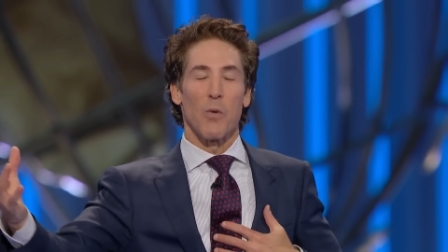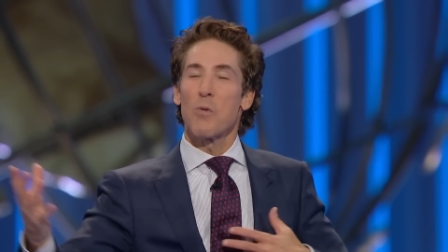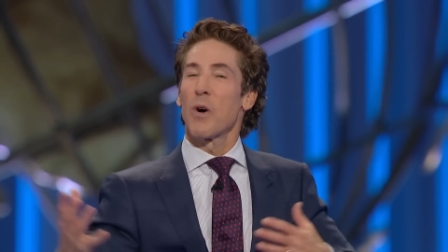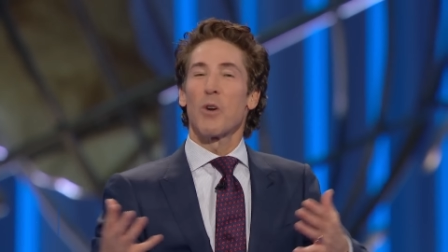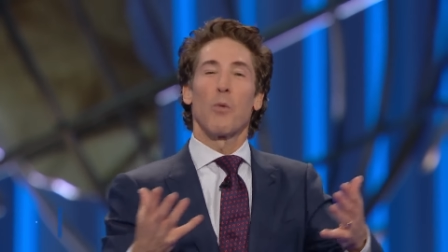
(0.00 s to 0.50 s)

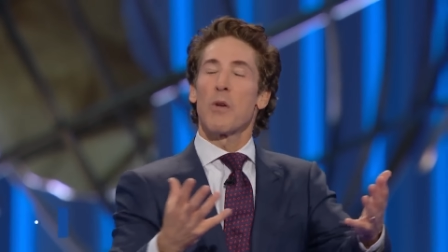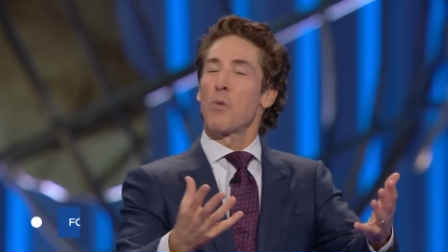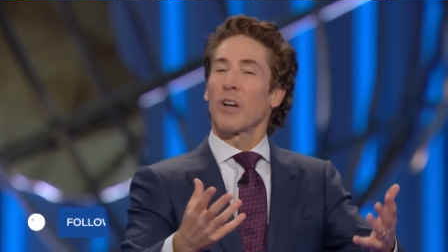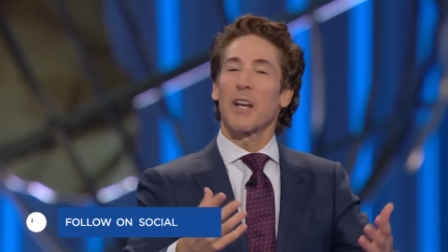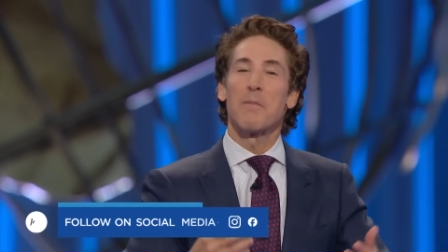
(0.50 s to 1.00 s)
We wonder
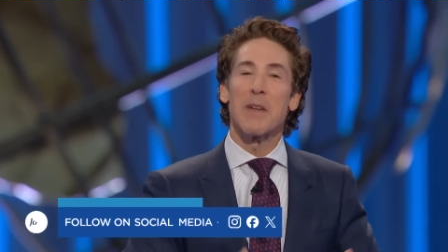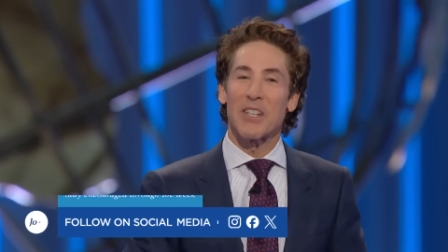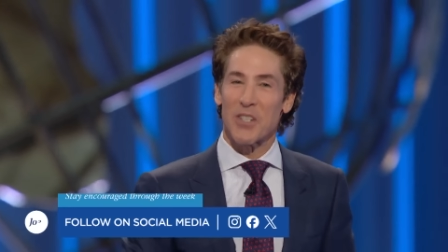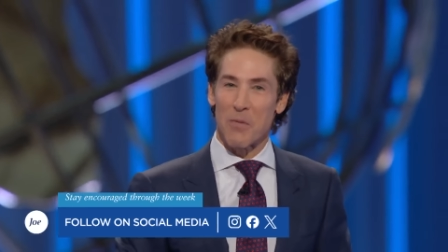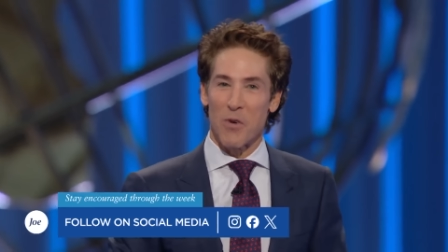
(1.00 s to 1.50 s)
when we're going to
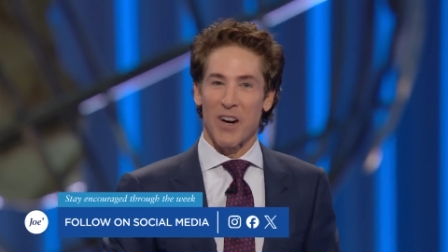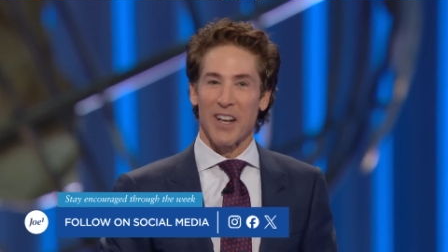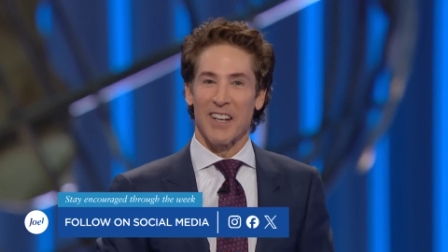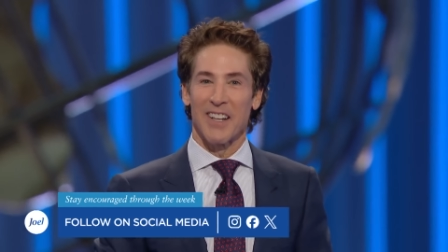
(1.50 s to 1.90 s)
meet someone.